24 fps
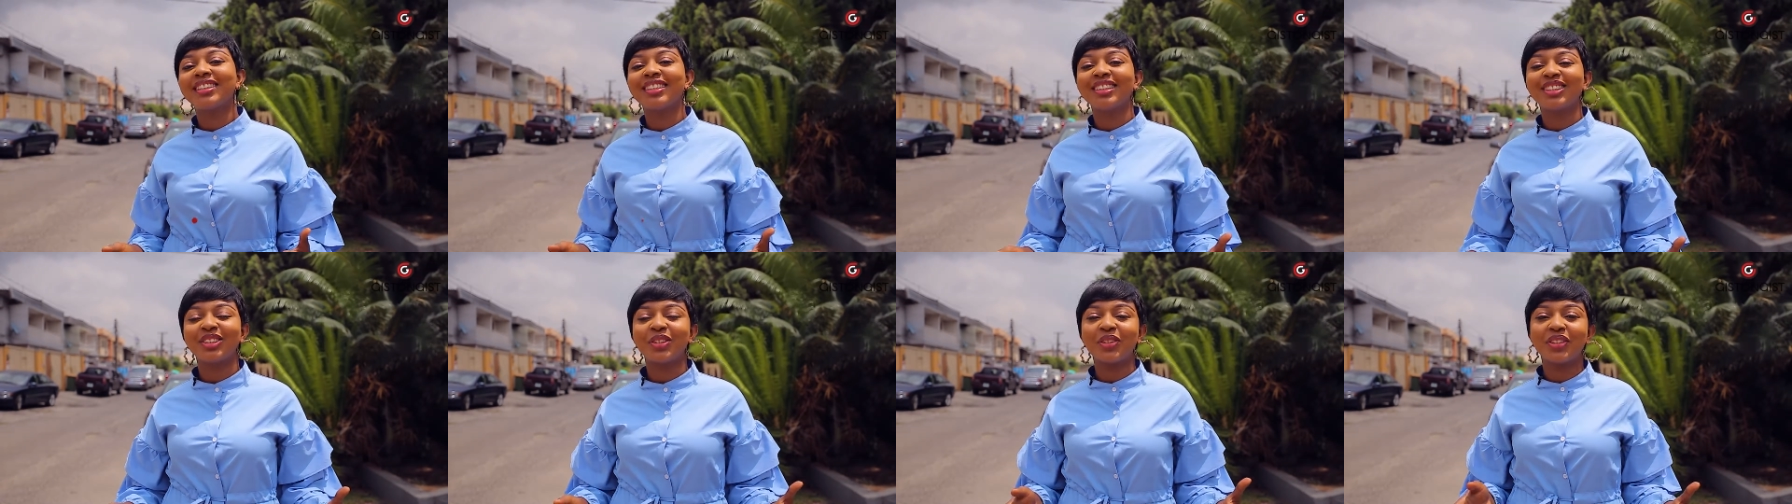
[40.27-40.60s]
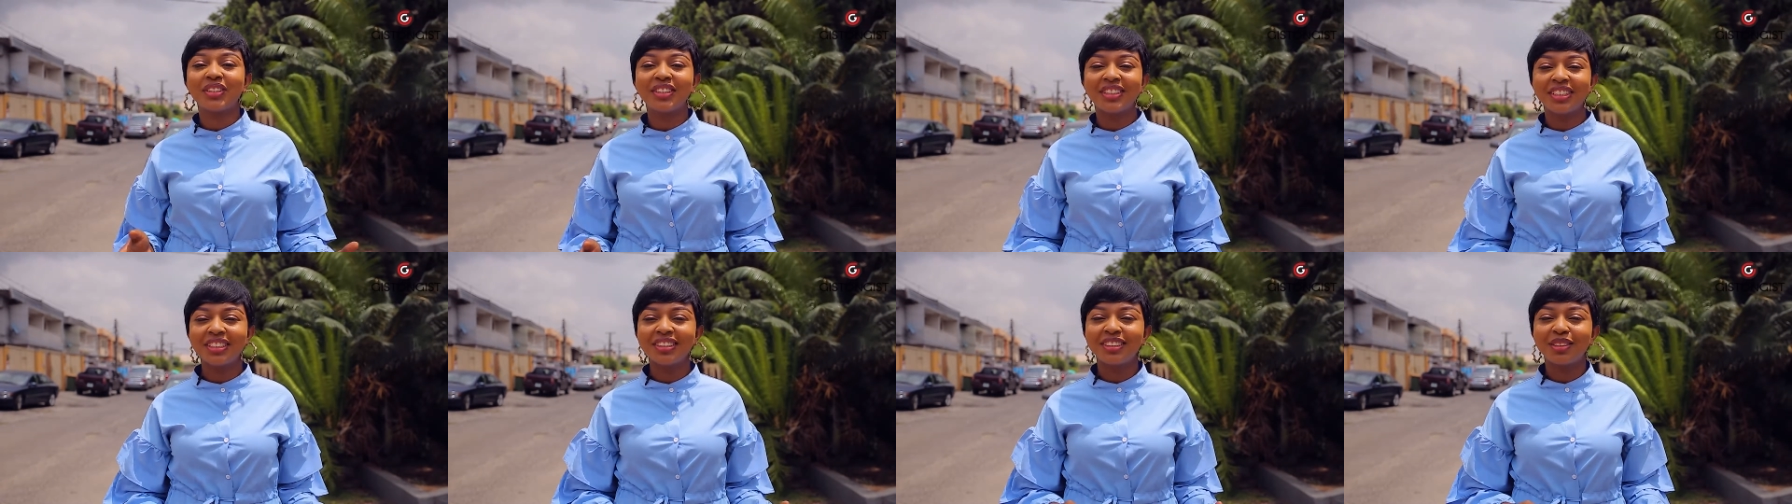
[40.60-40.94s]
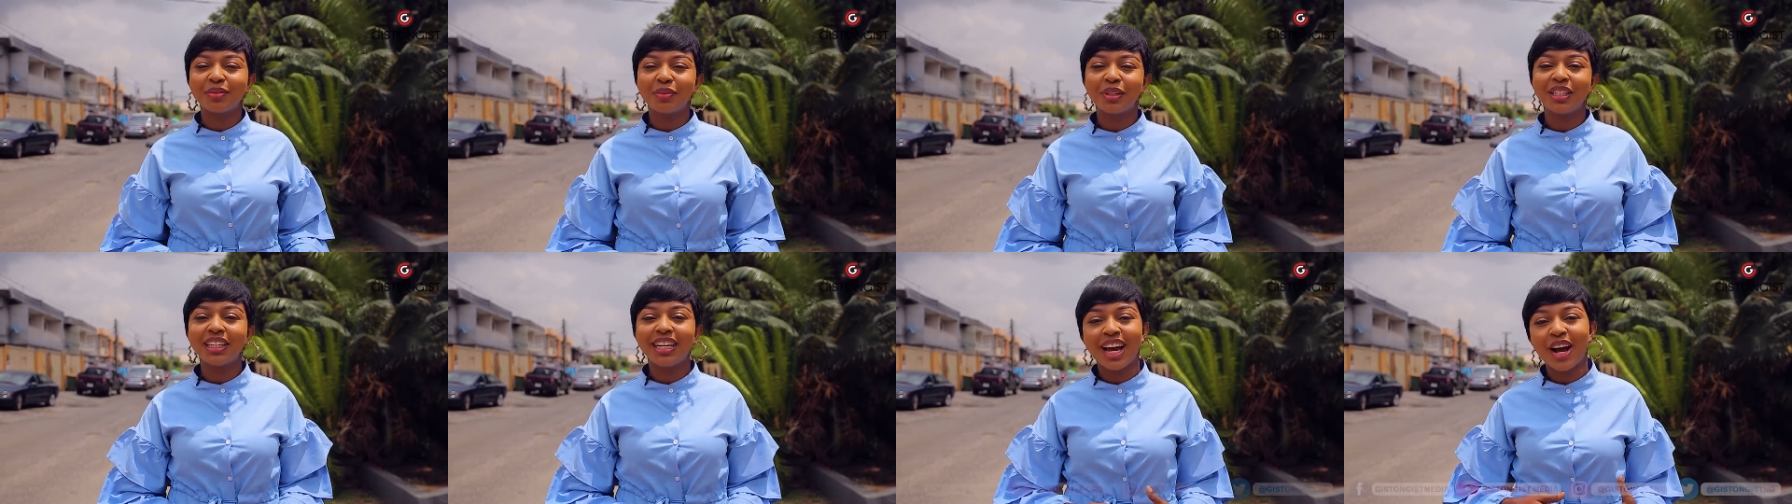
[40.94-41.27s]
Gistongist
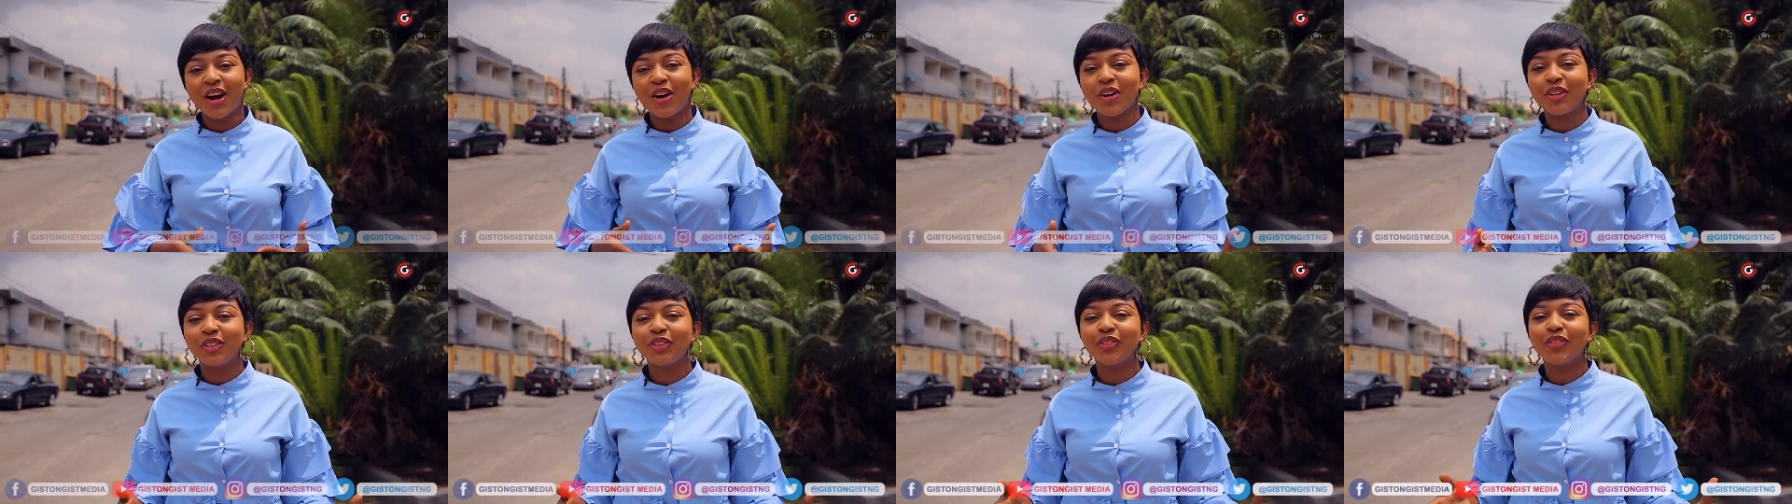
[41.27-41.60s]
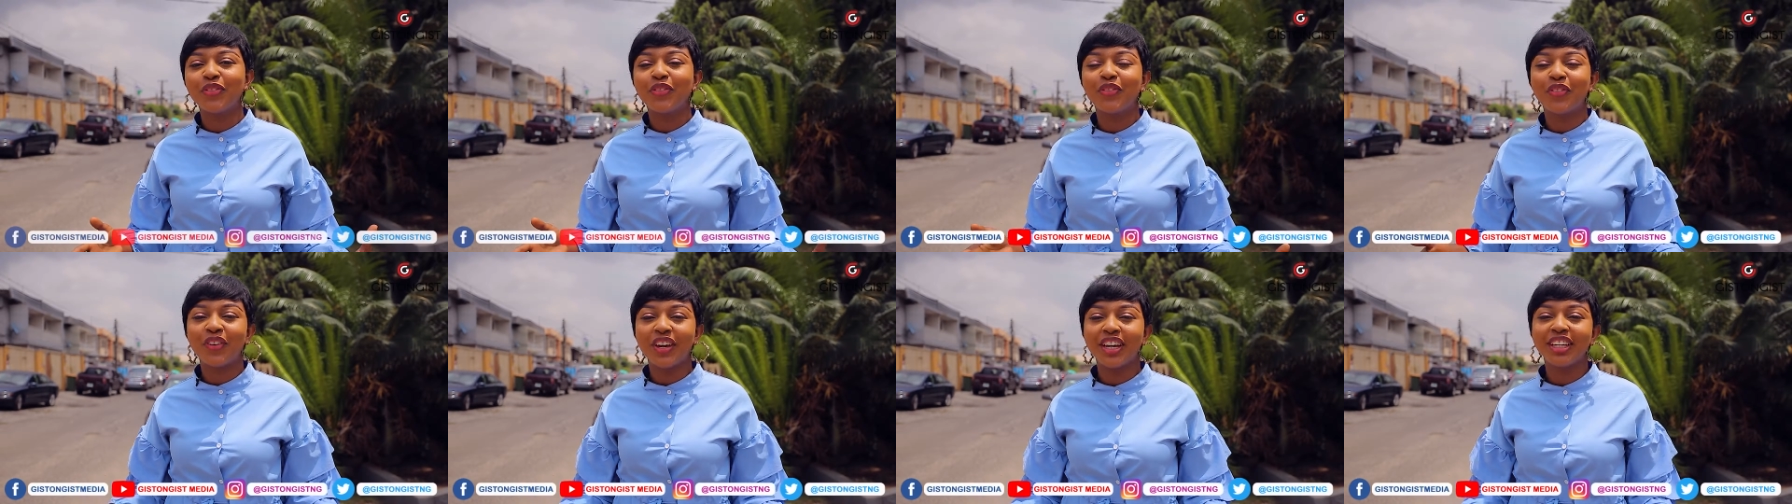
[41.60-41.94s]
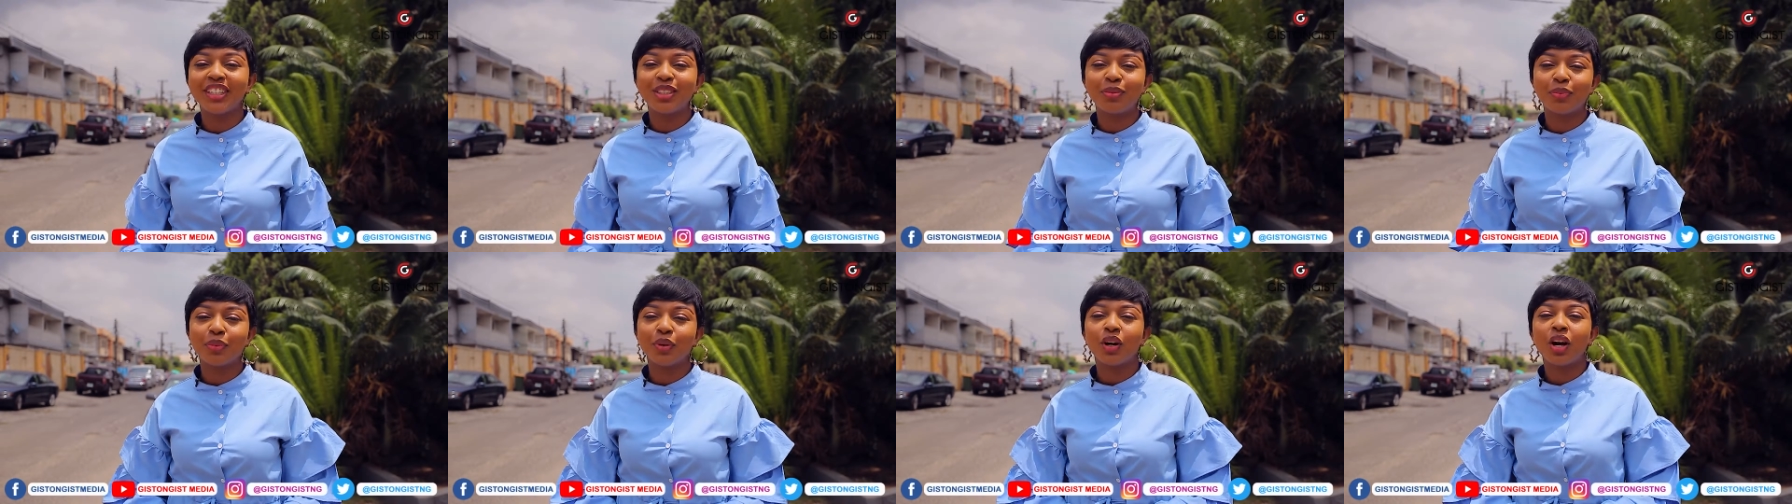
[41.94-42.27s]
Media on
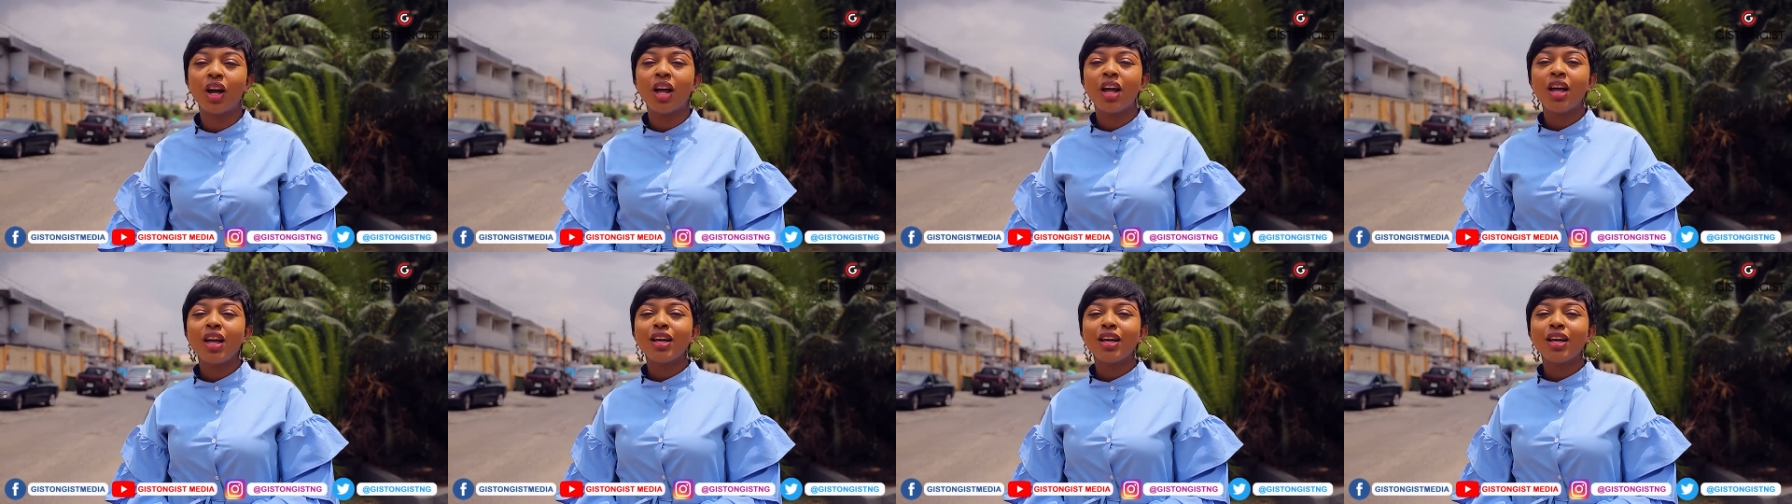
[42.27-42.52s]
Facebook.